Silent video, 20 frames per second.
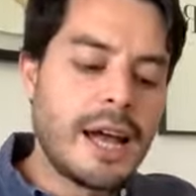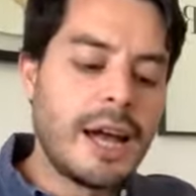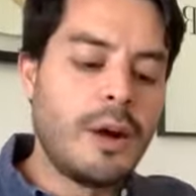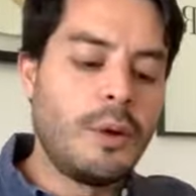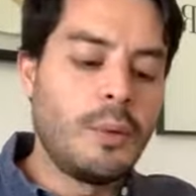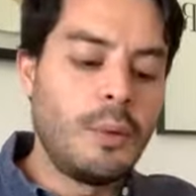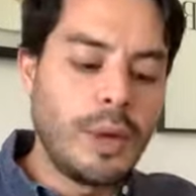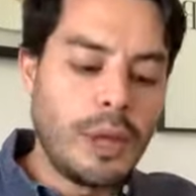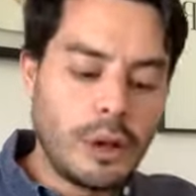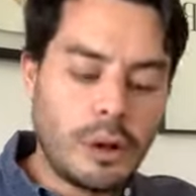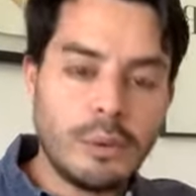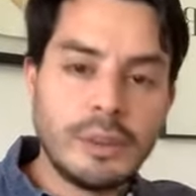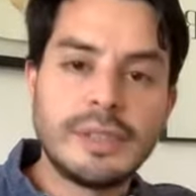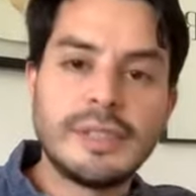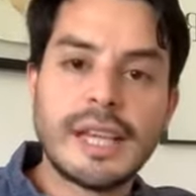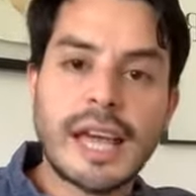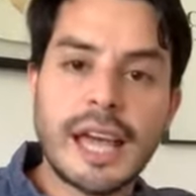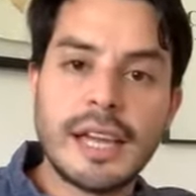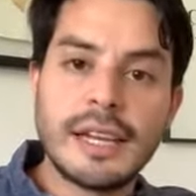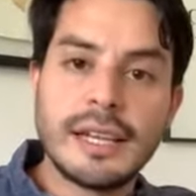We always
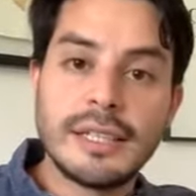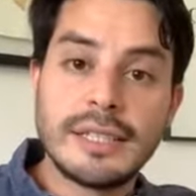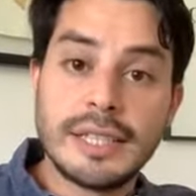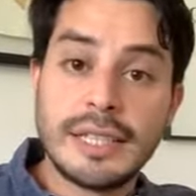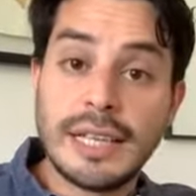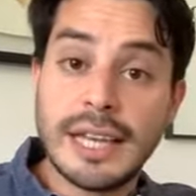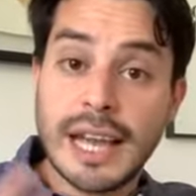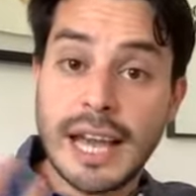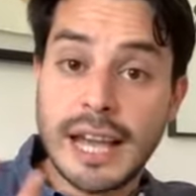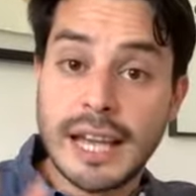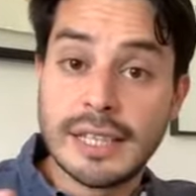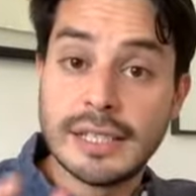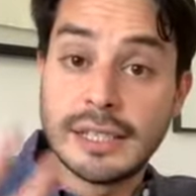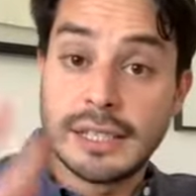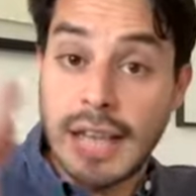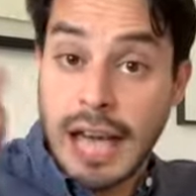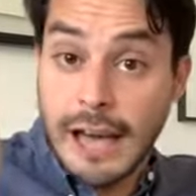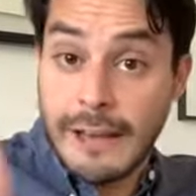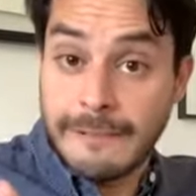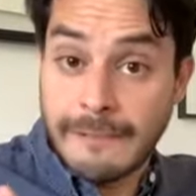said tea has
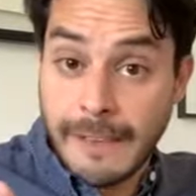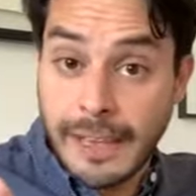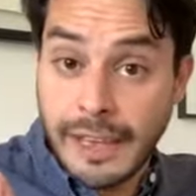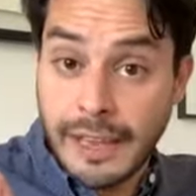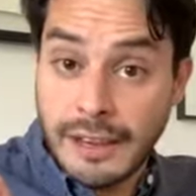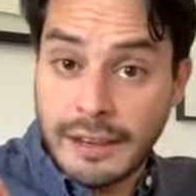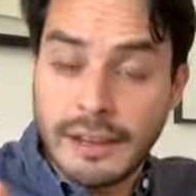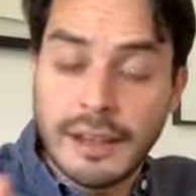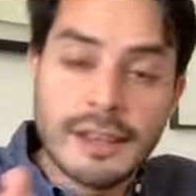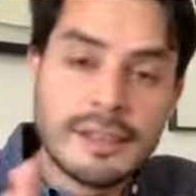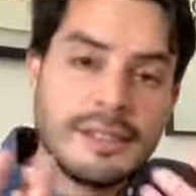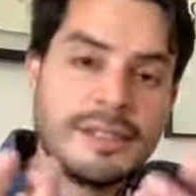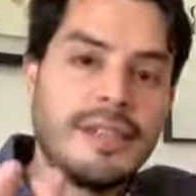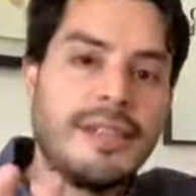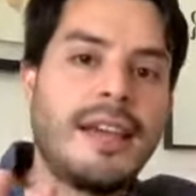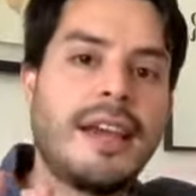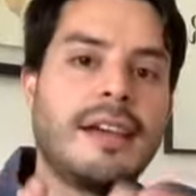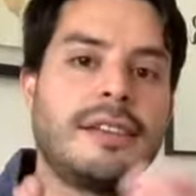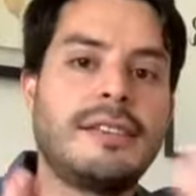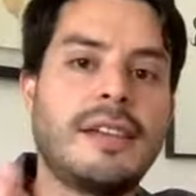caffeine and
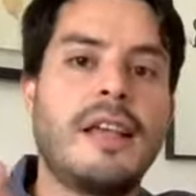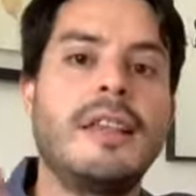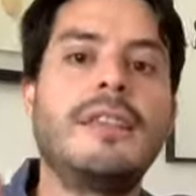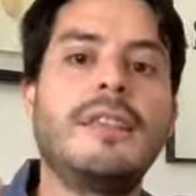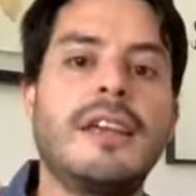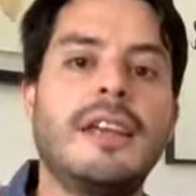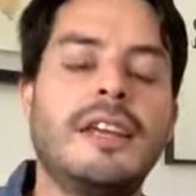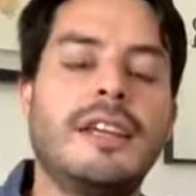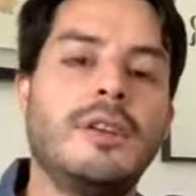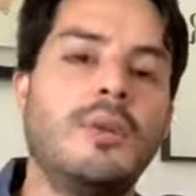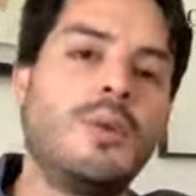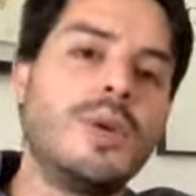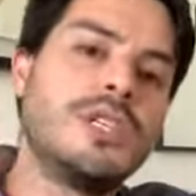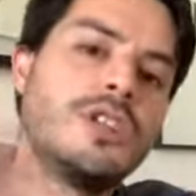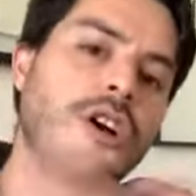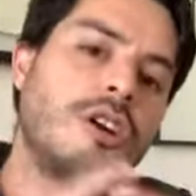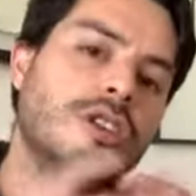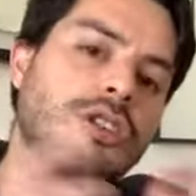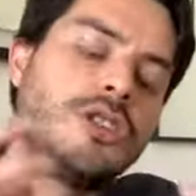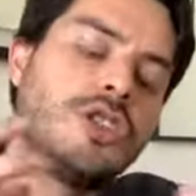tea has L-theanine, which
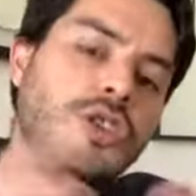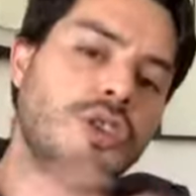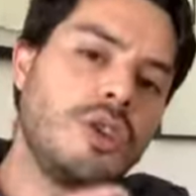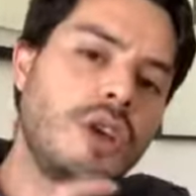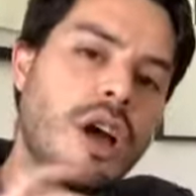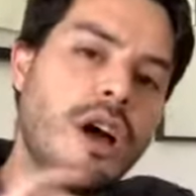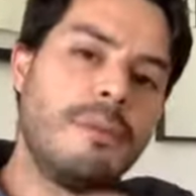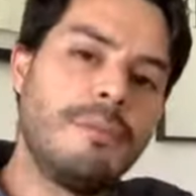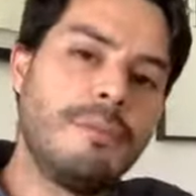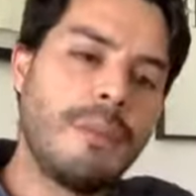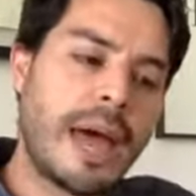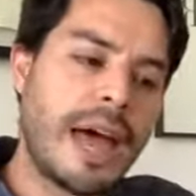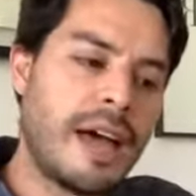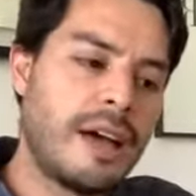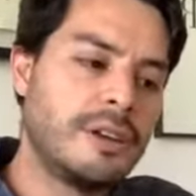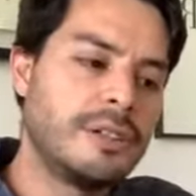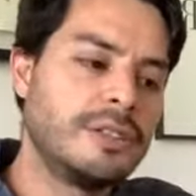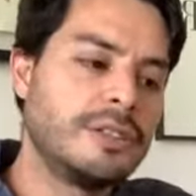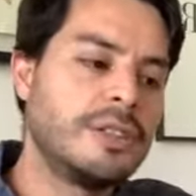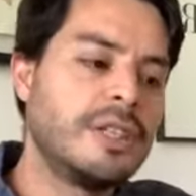are two
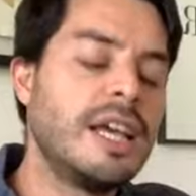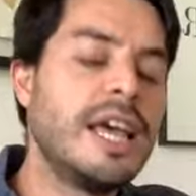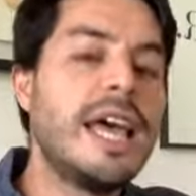compounds.